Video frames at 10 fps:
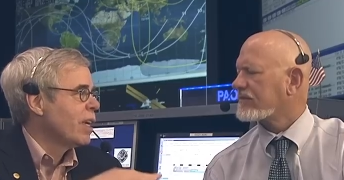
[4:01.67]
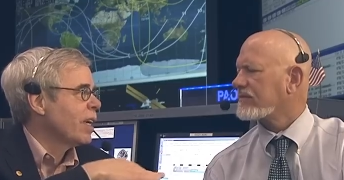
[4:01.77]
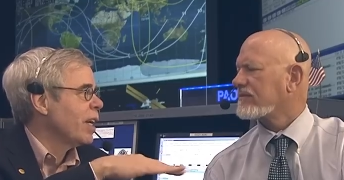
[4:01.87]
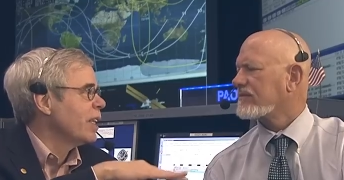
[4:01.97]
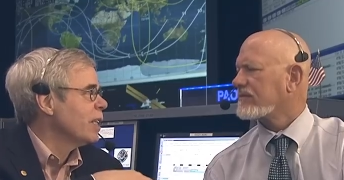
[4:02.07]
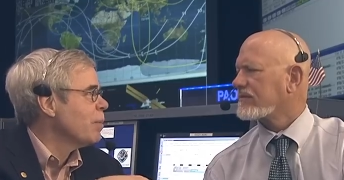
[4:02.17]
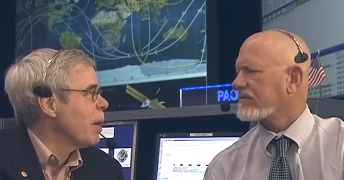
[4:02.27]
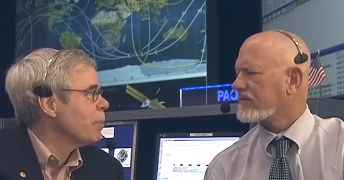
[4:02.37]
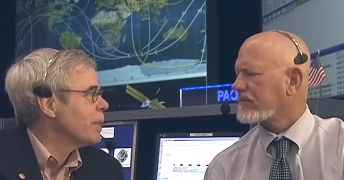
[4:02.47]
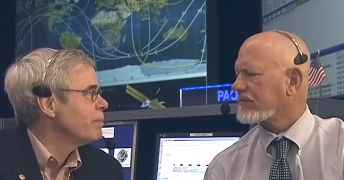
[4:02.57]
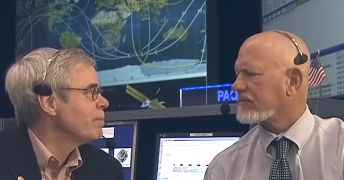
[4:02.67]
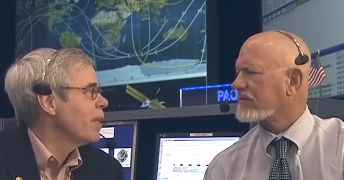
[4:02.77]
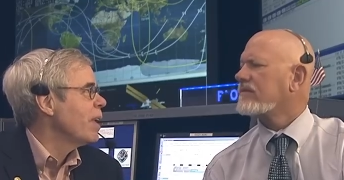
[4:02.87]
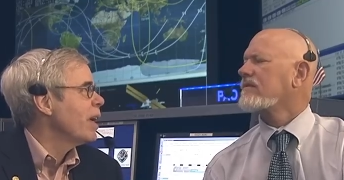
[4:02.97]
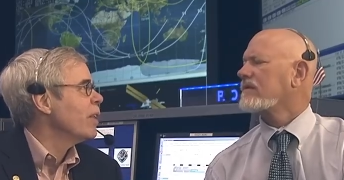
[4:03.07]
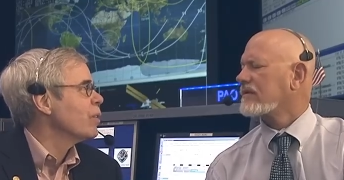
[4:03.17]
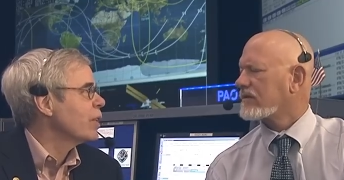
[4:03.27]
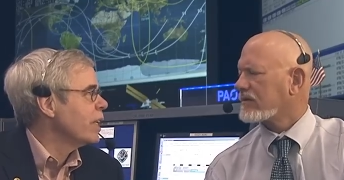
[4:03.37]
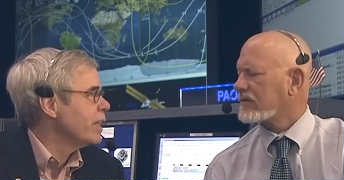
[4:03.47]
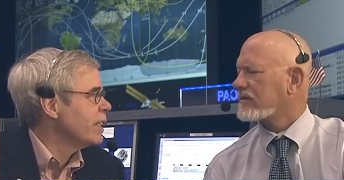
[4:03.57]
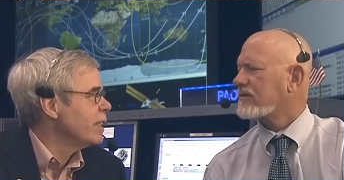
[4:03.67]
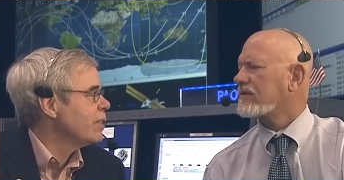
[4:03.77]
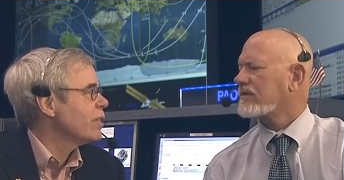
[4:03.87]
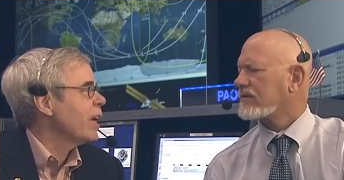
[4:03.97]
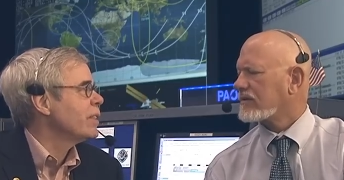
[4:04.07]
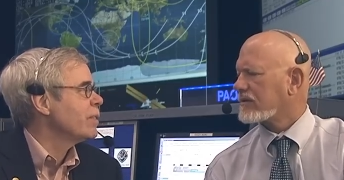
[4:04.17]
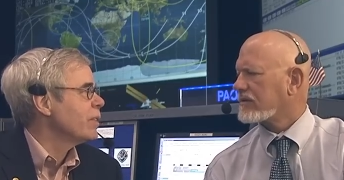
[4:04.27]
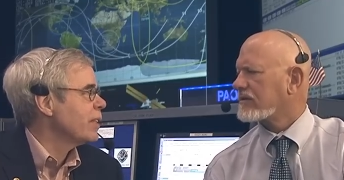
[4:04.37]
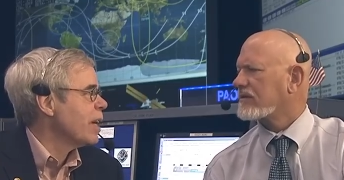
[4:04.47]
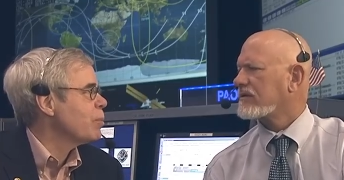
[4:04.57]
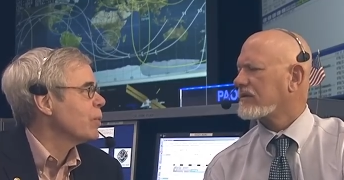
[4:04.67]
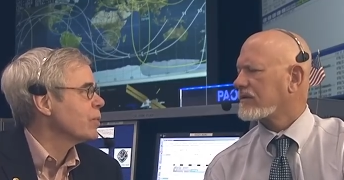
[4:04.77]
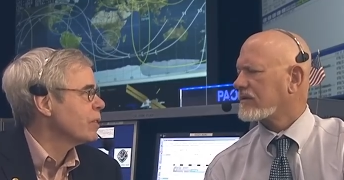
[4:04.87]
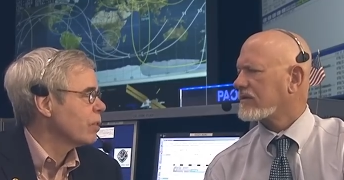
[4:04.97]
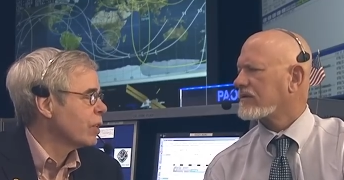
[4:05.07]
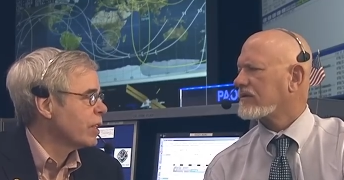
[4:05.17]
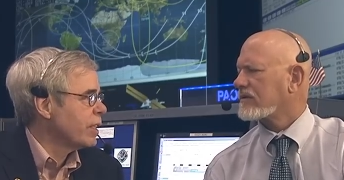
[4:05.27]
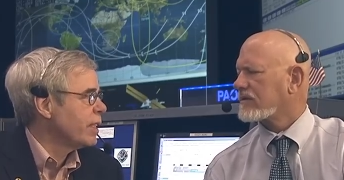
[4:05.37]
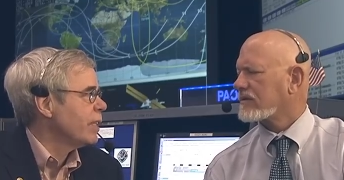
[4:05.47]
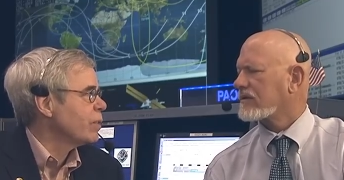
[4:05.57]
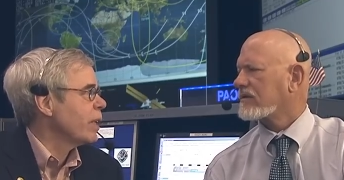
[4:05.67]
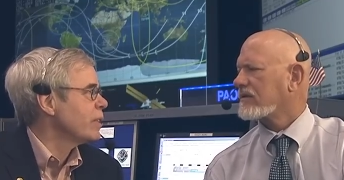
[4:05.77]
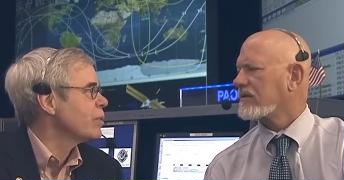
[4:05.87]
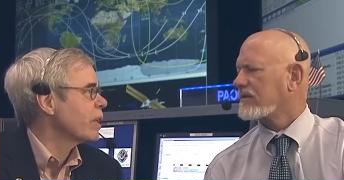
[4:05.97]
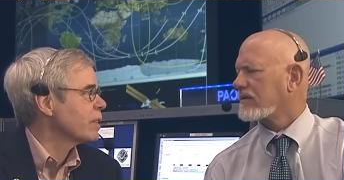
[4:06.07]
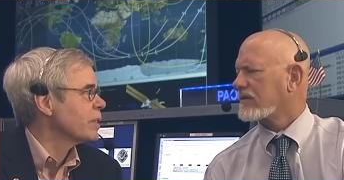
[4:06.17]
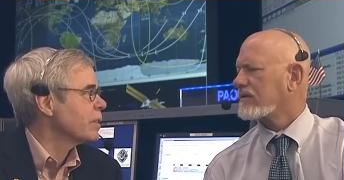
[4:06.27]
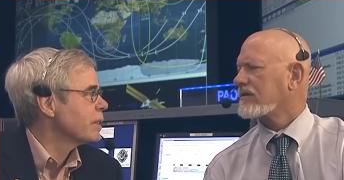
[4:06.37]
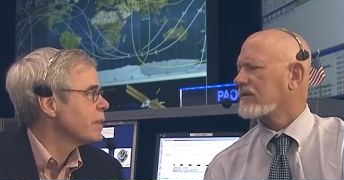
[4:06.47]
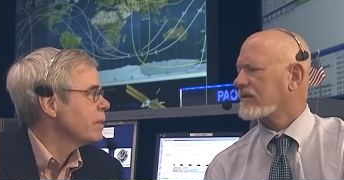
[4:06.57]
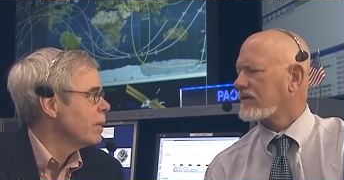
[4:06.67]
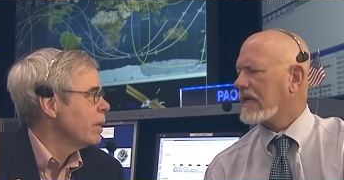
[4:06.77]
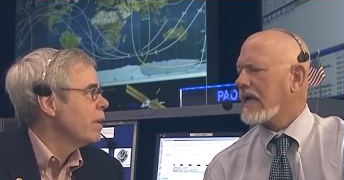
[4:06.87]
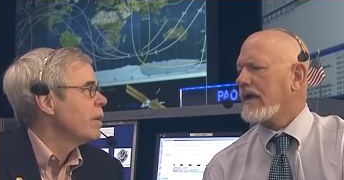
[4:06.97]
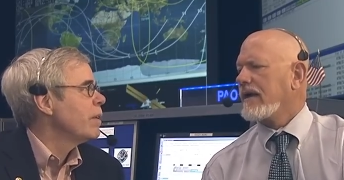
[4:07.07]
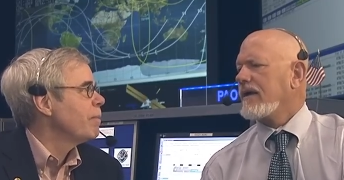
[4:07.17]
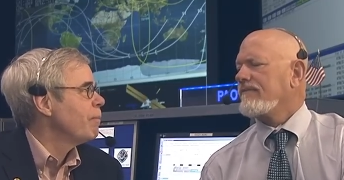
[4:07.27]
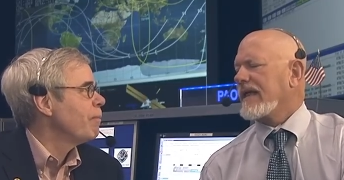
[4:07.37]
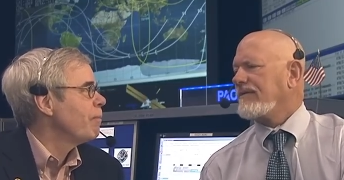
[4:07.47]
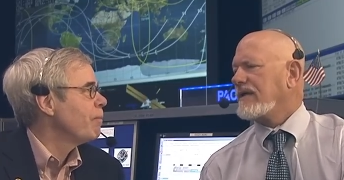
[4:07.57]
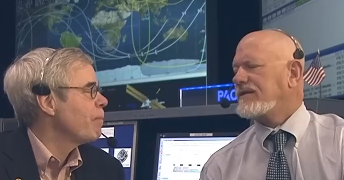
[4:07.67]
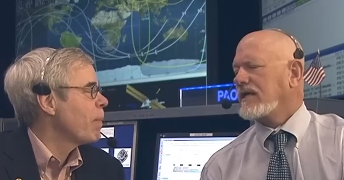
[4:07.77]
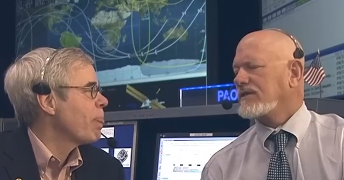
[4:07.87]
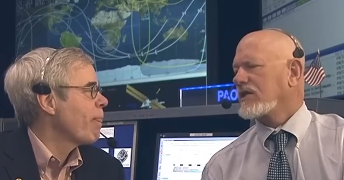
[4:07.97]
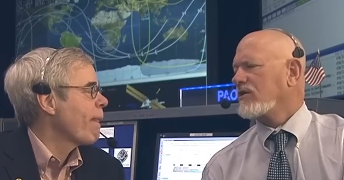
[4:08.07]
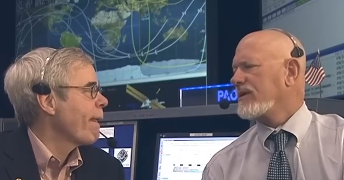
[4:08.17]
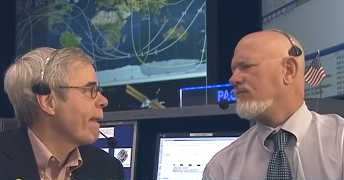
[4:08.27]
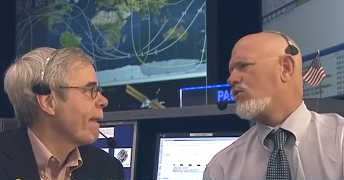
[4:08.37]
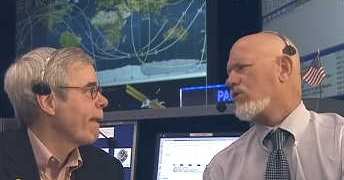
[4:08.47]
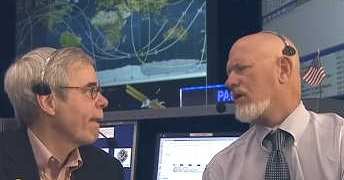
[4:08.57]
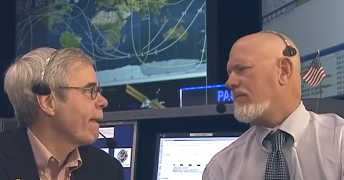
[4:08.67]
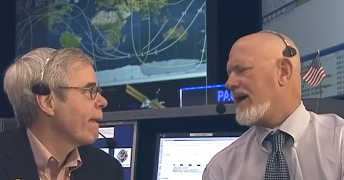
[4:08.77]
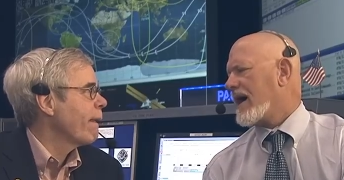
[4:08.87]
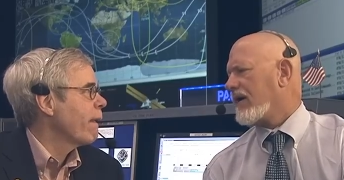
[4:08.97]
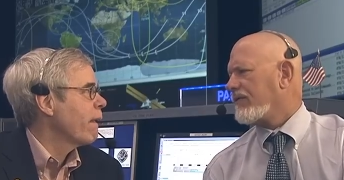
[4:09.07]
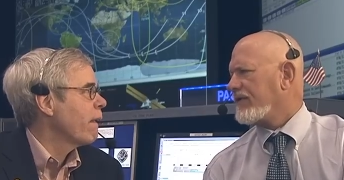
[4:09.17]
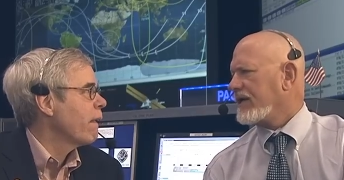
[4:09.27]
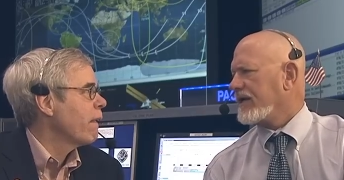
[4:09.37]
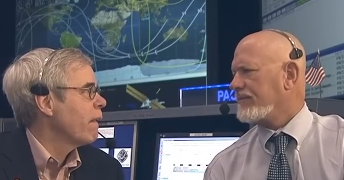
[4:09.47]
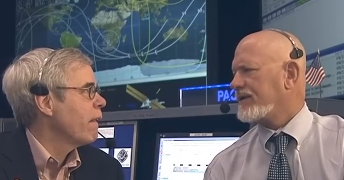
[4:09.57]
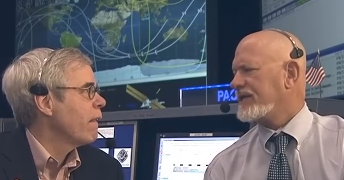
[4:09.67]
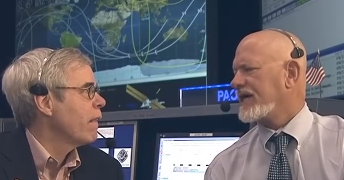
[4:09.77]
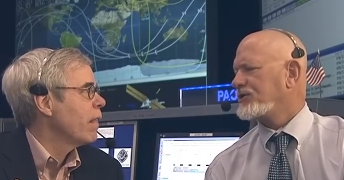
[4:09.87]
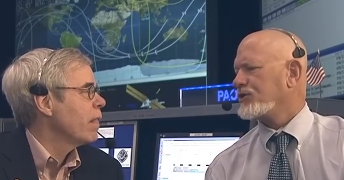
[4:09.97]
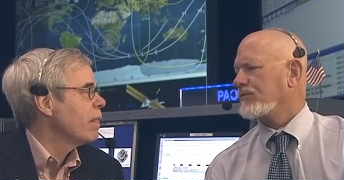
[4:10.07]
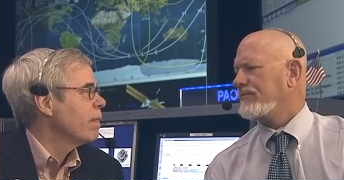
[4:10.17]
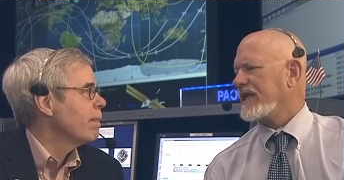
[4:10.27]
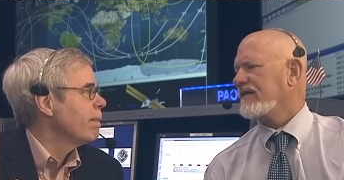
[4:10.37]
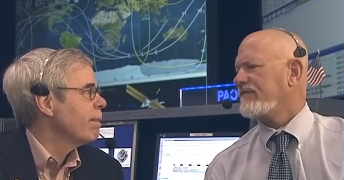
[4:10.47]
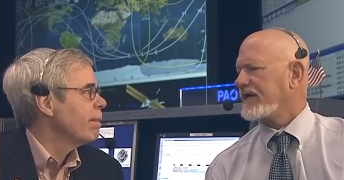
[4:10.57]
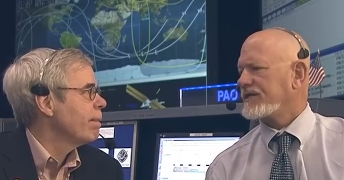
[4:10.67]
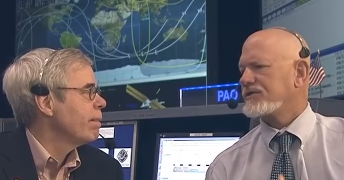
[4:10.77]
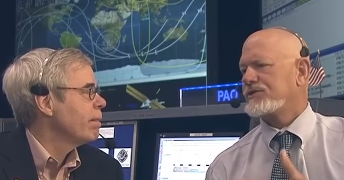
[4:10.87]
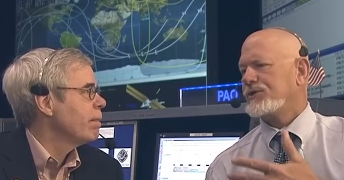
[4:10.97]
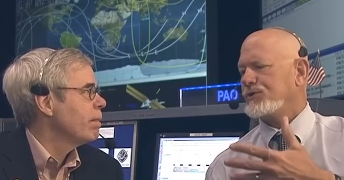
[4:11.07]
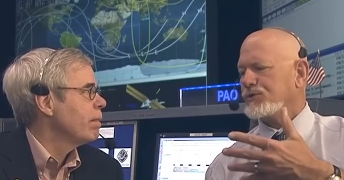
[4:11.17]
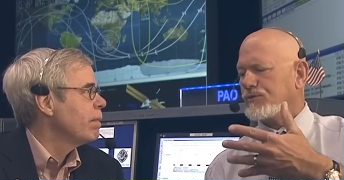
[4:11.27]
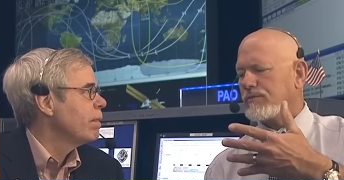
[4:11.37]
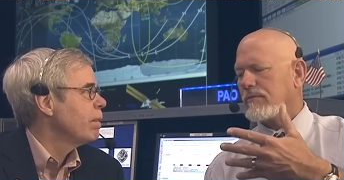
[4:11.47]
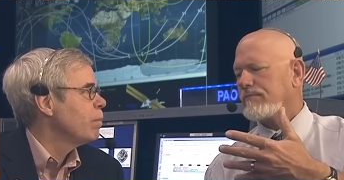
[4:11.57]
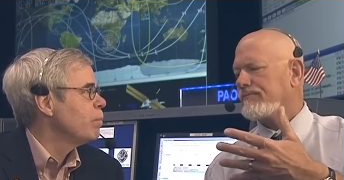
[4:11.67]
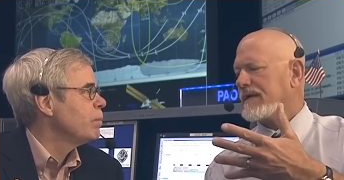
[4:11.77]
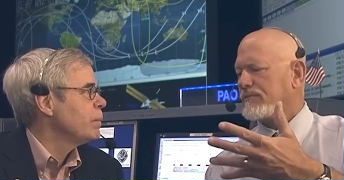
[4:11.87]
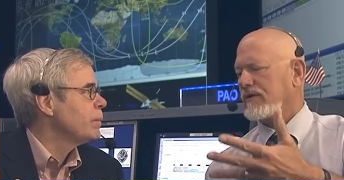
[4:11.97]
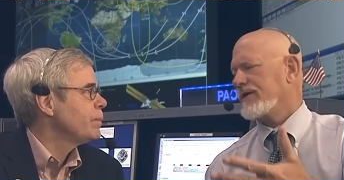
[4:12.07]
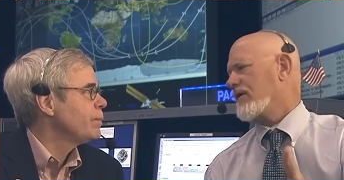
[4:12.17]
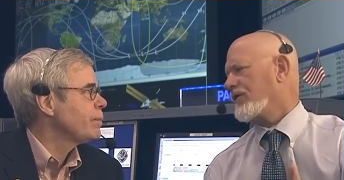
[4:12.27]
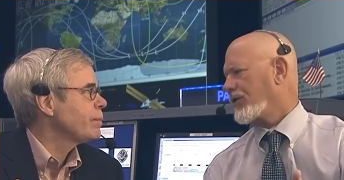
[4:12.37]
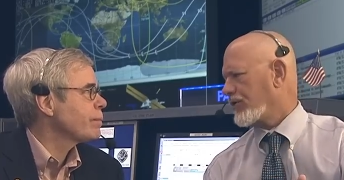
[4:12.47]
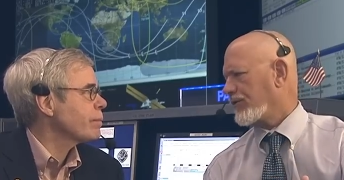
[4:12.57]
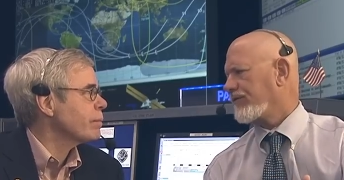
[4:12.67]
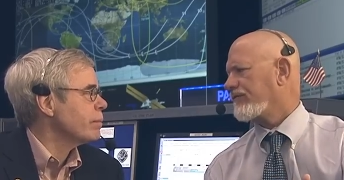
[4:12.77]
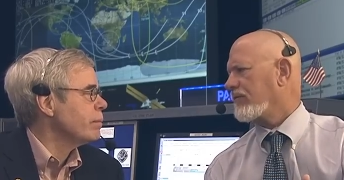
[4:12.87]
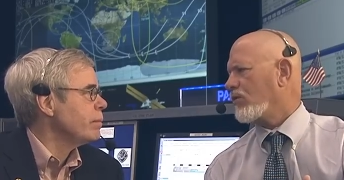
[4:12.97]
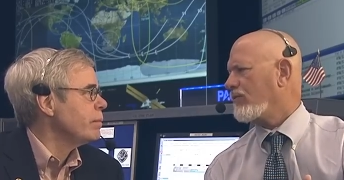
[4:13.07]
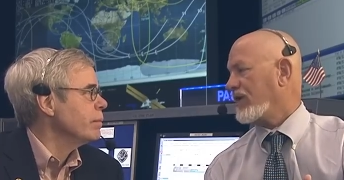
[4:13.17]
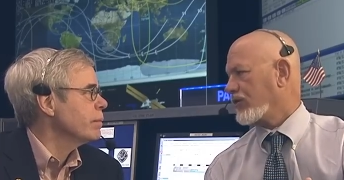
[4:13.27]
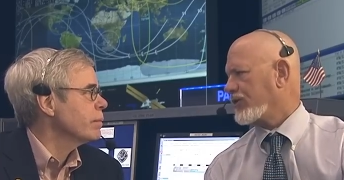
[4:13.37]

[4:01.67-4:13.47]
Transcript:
Speaker 1: cutting them up and looking at the insides of the samples to look at the dendrite structures.
Speaker 2: And tell us a little bit more about the potential benefits to people here on Earth from what we learn